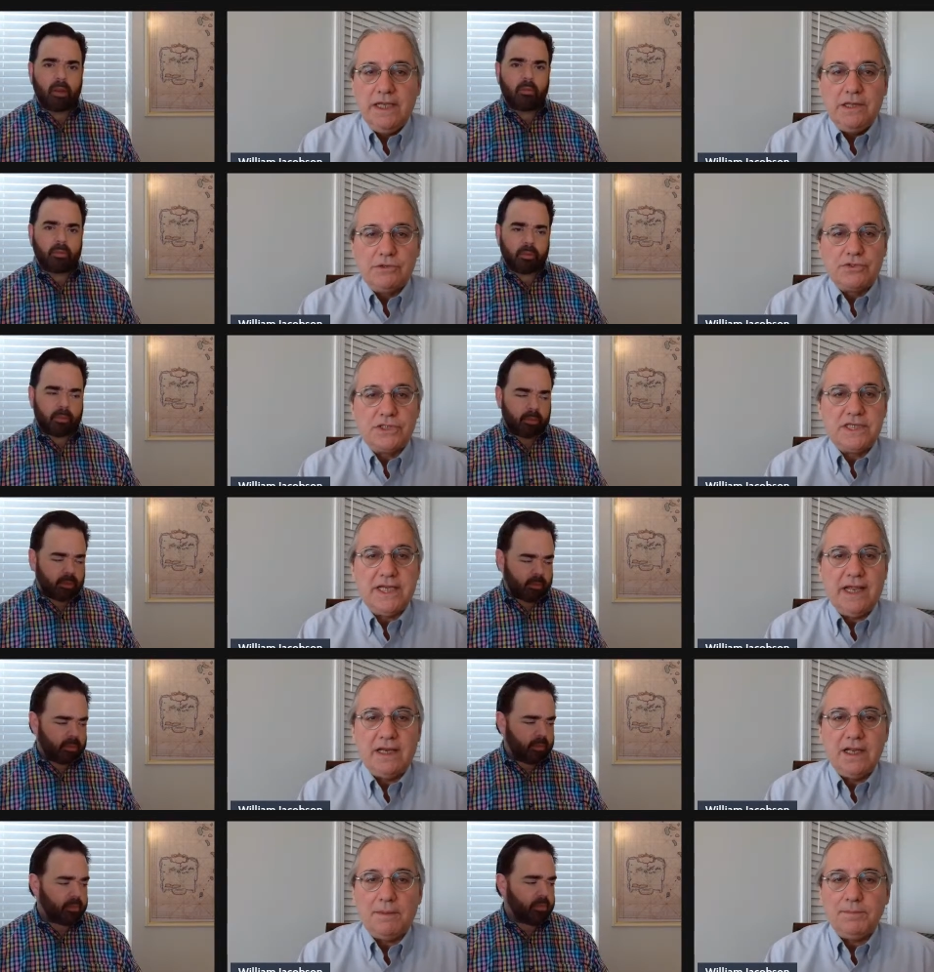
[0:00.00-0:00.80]
Speaker 1: either
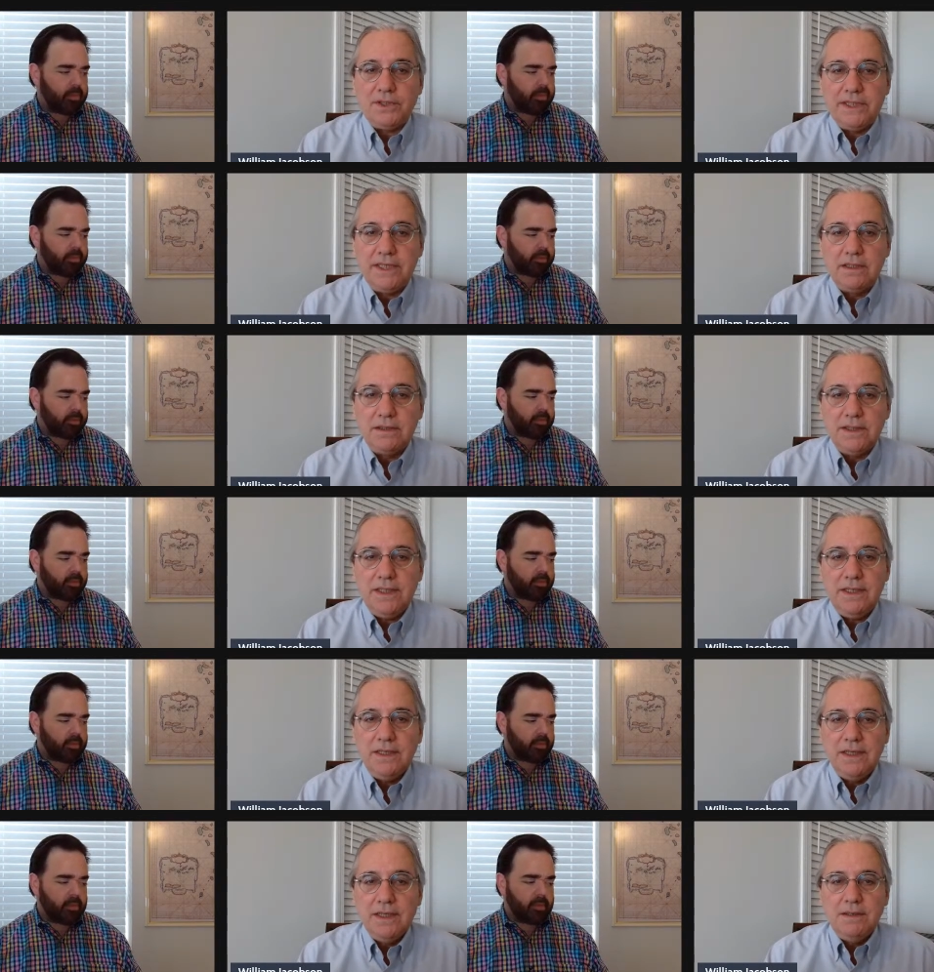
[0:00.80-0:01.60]
stand up
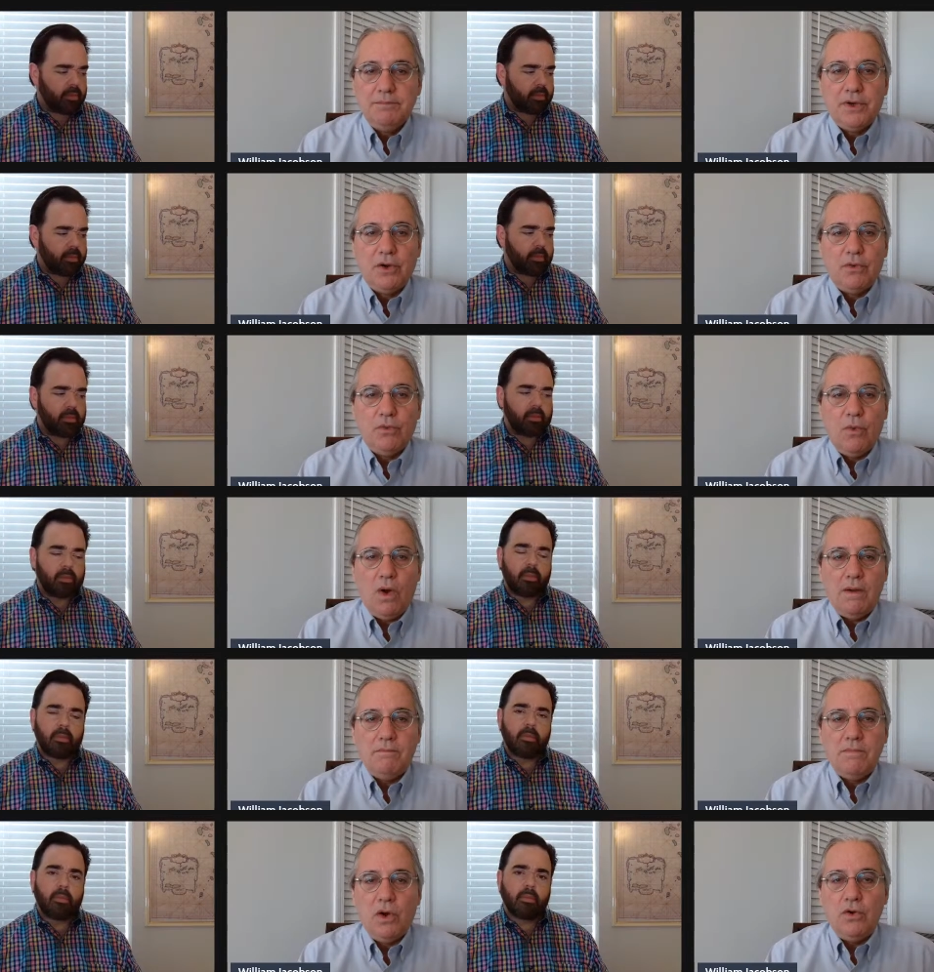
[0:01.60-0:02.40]
legally, but
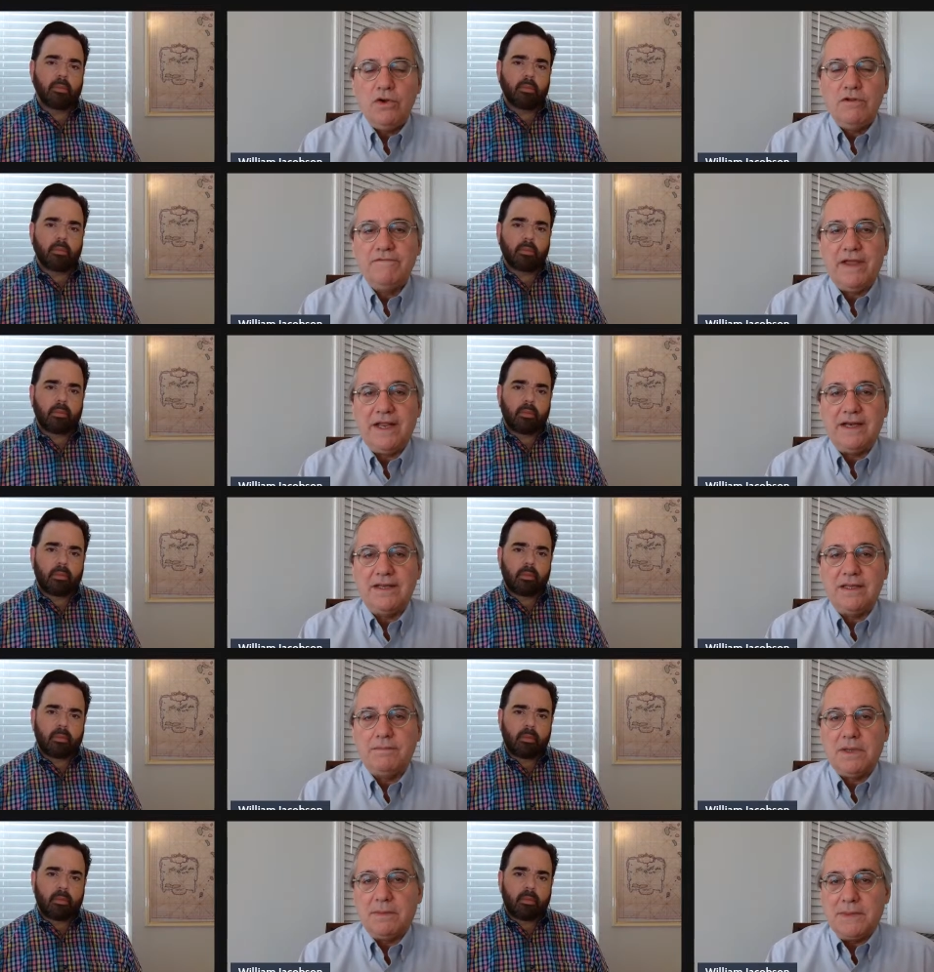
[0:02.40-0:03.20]
what
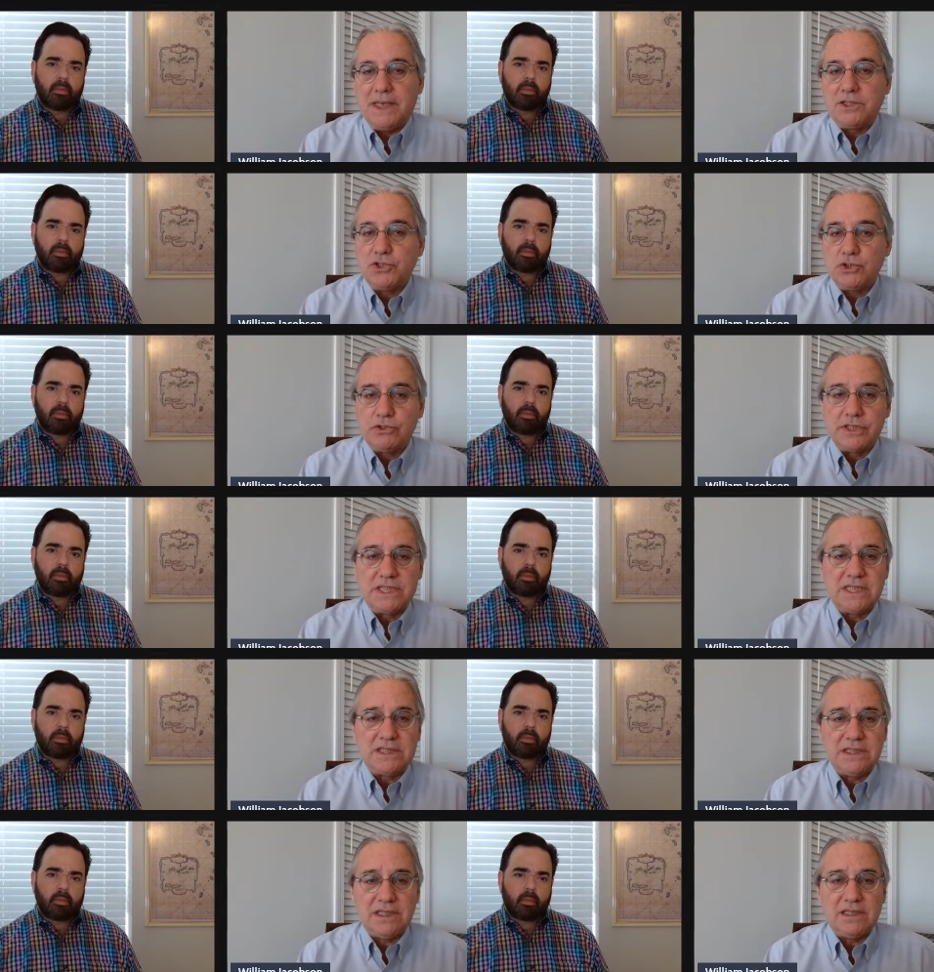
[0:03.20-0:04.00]
motivated them, I'm not sure,
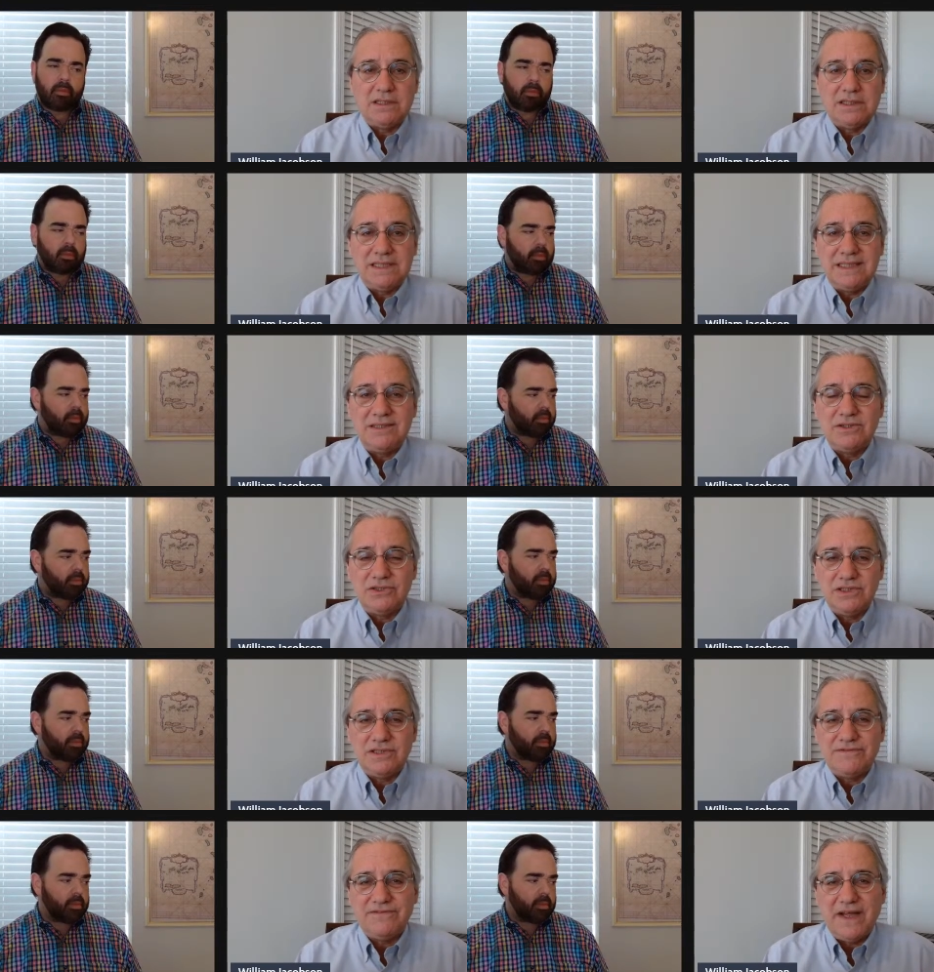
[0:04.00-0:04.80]
is a, a
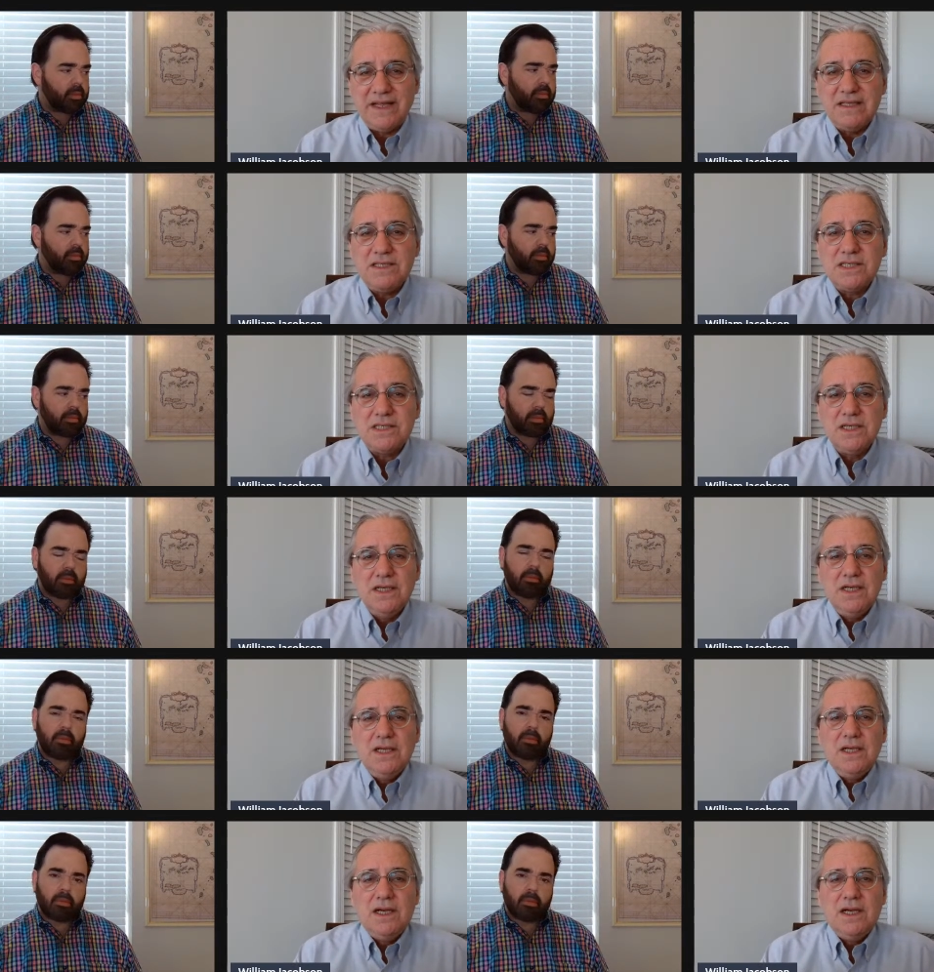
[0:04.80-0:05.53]
legal defense.